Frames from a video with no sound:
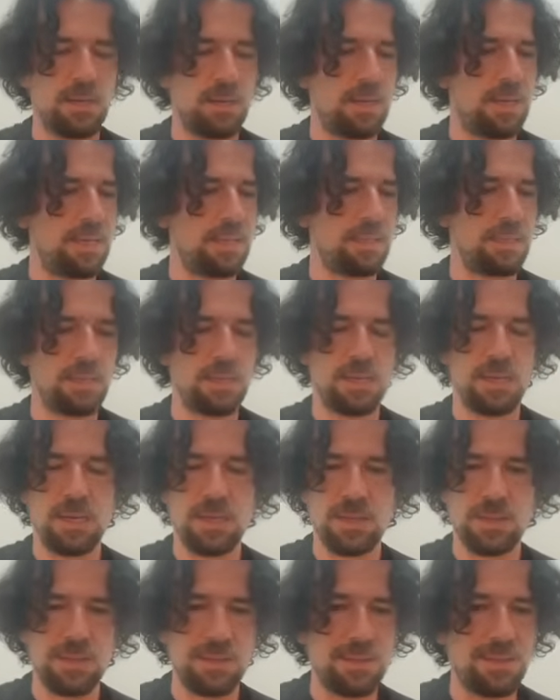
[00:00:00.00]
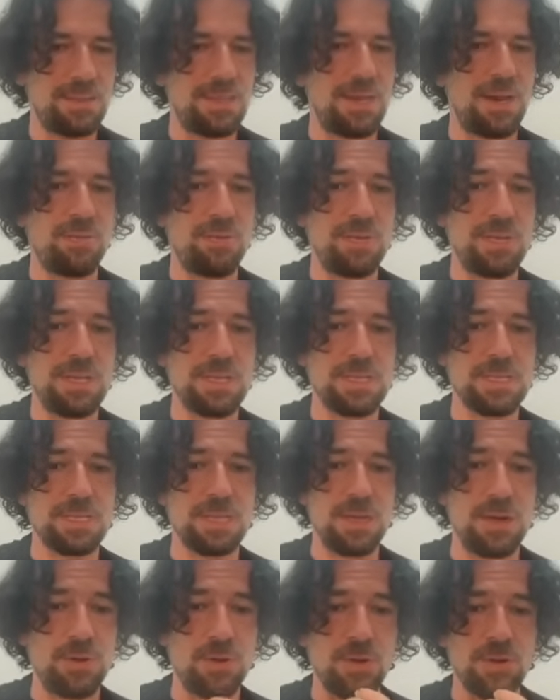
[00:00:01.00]
and there is
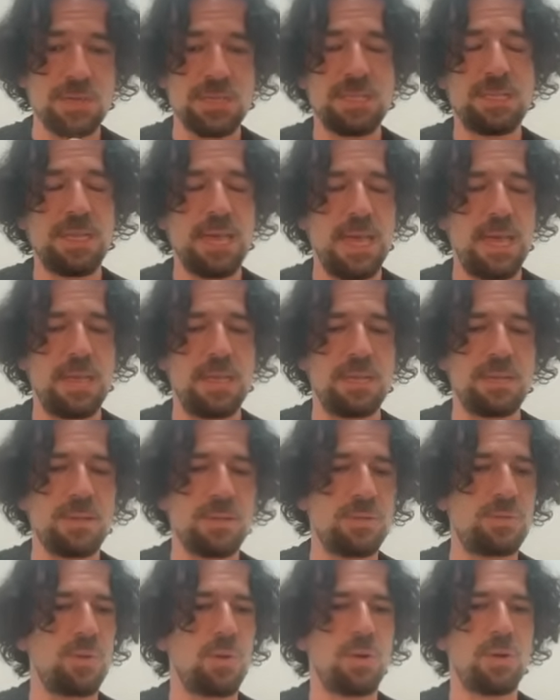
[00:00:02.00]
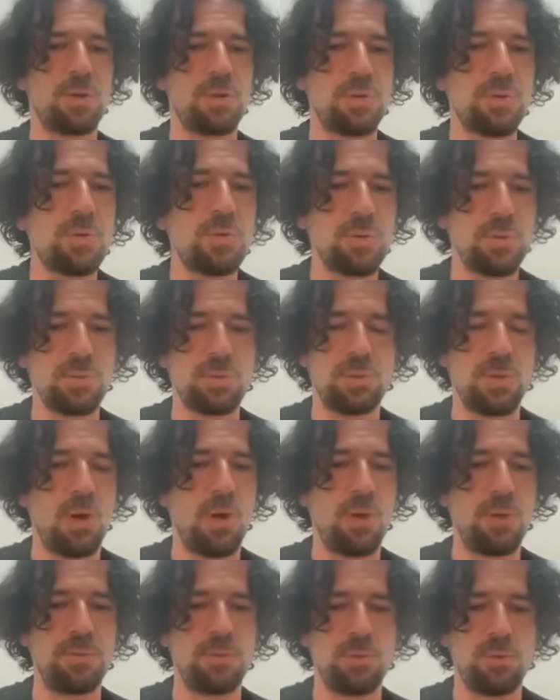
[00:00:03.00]
no state, no
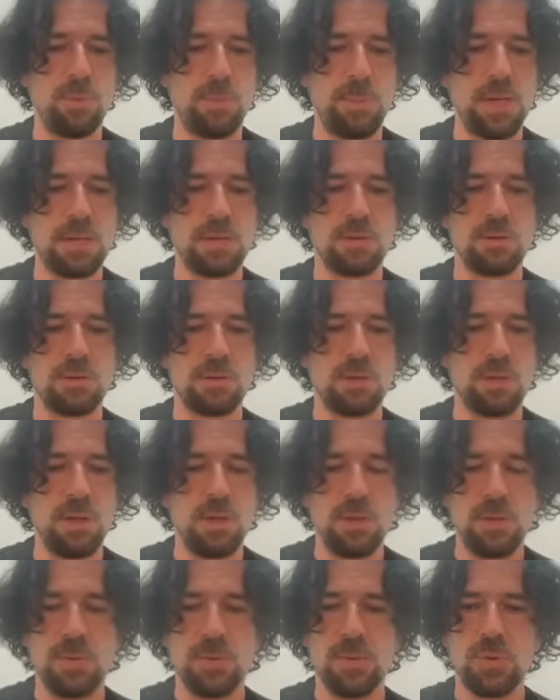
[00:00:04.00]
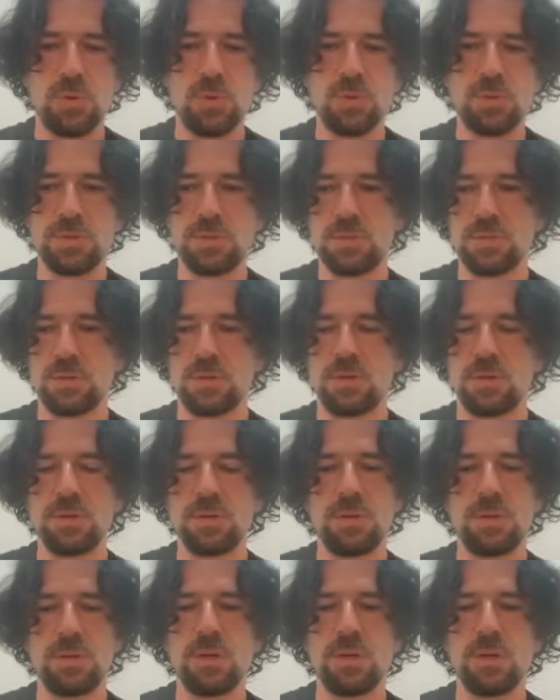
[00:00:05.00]
numerical cursor.